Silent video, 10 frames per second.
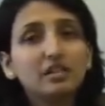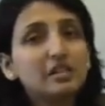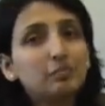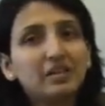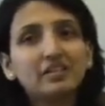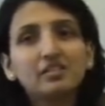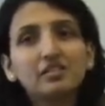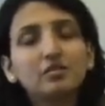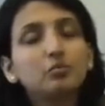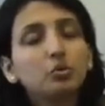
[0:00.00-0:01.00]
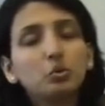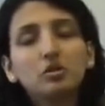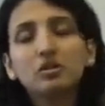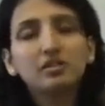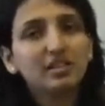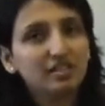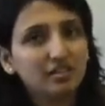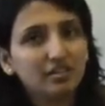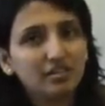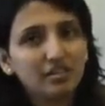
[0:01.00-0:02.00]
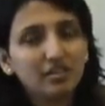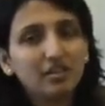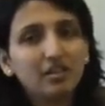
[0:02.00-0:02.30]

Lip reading: space pool doesn't.